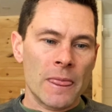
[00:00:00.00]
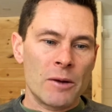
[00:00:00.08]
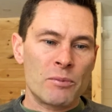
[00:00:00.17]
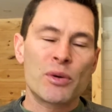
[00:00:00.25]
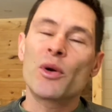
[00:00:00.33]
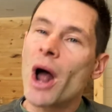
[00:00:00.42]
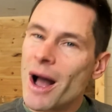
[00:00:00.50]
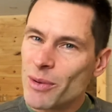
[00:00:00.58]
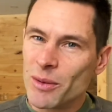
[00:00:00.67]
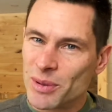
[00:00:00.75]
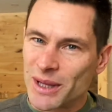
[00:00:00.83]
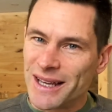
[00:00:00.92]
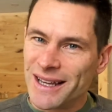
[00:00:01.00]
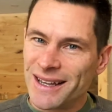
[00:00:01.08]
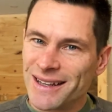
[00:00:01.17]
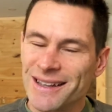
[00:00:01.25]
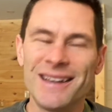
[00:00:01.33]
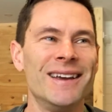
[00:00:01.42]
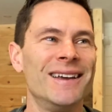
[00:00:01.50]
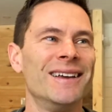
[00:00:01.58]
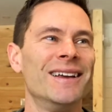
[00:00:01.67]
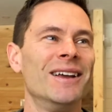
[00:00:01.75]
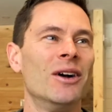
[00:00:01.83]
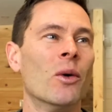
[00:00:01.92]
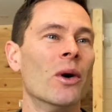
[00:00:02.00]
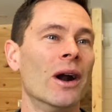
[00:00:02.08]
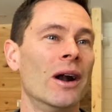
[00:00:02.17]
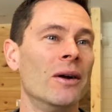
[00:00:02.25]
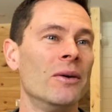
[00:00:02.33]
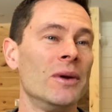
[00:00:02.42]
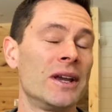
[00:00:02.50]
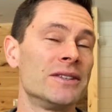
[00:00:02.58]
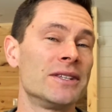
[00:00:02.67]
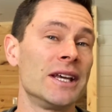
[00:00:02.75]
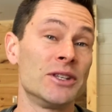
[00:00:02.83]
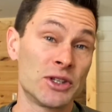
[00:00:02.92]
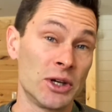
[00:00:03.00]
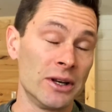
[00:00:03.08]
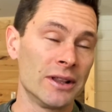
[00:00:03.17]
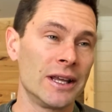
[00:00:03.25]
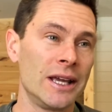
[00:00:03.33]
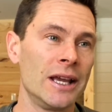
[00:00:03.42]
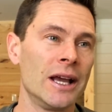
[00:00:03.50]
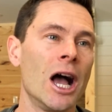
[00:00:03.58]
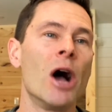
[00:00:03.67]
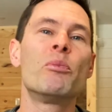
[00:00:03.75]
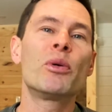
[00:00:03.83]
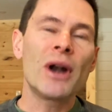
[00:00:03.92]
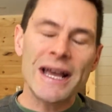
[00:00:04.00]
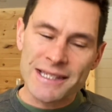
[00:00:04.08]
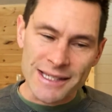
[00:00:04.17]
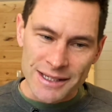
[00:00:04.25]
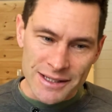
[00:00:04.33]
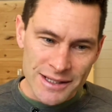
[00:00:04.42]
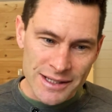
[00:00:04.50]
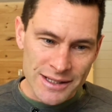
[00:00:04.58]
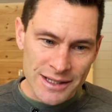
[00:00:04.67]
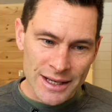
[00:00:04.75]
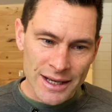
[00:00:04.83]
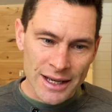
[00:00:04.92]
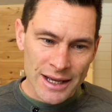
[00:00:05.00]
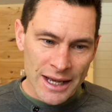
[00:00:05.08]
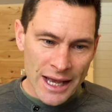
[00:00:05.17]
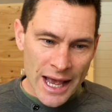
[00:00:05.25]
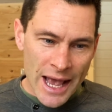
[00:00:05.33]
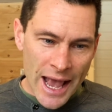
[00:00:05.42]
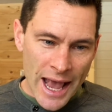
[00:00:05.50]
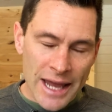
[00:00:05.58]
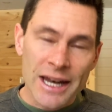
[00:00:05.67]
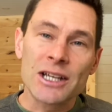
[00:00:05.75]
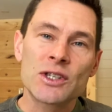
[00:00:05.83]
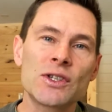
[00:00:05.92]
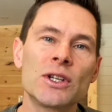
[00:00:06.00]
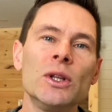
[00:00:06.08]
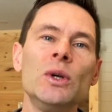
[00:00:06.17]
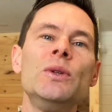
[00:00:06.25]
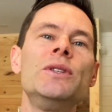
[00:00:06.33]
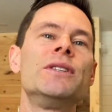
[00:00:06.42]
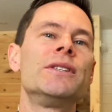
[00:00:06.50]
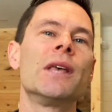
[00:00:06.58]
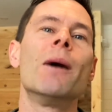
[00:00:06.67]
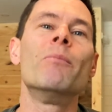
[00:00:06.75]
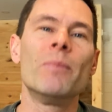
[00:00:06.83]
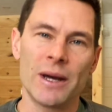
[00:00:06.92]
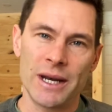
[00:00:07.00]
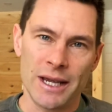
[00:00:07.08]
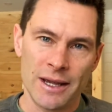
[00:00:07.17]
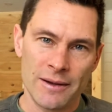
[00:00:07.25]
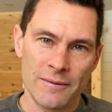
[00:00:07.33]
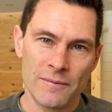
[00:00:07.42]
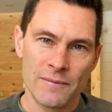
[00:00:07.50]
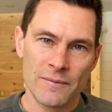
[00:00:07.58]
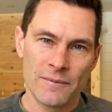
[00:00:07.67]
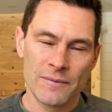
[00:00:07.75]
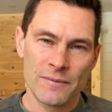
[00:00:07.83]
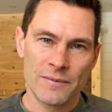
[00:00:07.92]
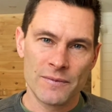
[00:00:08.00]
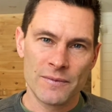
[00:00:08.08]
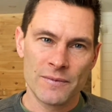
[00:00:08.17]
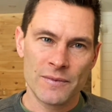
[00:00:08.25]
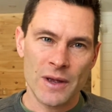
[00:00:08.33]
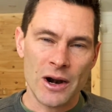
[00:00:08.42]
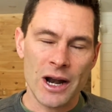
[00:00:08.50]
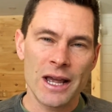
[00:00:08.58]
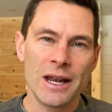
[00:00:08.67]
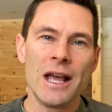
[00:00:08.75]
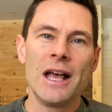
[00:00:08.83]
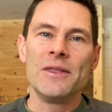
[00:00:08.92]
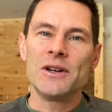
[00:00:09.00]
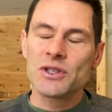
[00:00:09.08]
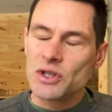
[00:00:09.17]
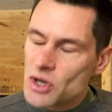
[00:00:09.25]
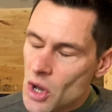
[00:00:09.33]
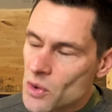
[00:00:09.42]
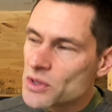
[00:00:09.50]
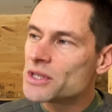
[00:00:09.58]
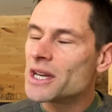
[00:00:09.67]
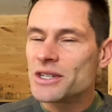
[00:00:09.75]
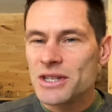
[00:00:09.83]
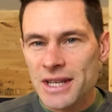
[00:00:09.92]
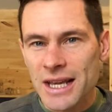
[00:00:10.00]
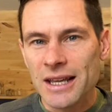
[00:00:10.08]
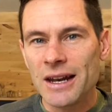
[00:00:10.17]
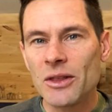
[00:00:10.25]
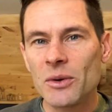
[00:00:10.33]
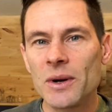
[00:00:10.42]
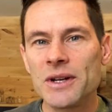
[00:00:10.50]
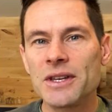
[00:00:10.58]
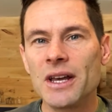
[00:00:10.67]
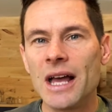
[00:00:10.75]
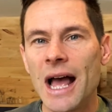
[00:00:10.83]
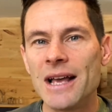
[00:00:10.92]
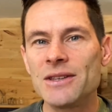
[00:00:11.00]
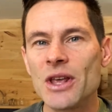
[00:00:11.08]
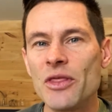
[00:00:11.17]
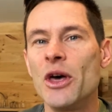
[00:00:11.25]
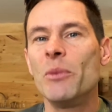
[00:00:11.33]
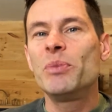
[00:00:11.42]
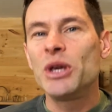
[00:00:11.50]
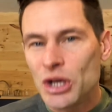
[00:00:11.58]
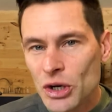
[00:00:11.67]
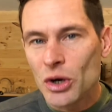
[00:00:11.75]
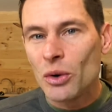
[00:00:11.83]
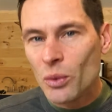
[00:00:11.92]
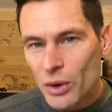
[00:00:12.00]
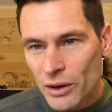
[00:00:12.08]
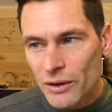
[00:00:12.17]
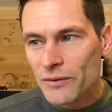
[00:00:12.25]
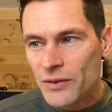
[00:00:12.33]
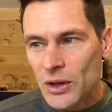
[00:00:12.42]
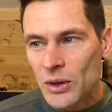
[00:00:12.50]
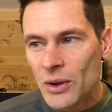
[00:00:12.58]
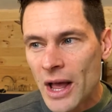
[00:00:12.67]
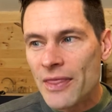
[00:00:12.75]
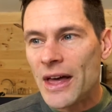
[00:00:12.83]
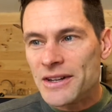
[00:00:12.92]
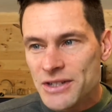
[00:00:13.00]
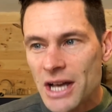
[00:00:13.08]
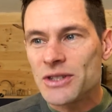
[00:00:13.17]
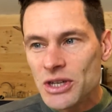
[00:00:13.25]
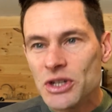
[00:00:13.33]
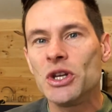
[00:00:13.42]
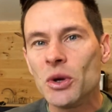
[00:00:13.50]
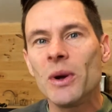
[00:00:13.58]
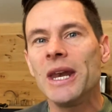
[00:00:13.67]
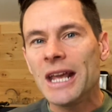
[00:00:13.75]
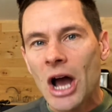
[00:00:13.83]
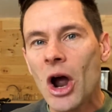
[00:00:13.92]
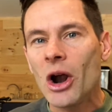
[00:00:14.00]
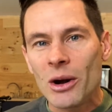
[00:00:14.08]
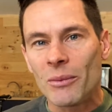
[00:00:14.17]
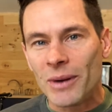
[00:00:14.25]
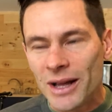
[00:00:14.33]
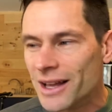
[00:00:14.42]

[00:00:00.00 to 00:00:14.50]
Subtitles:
probably, or we could say certainly, oppresses and excludes somebody. All right? There's no such thing, in other words, as the pure worldview that doesn't do any harm,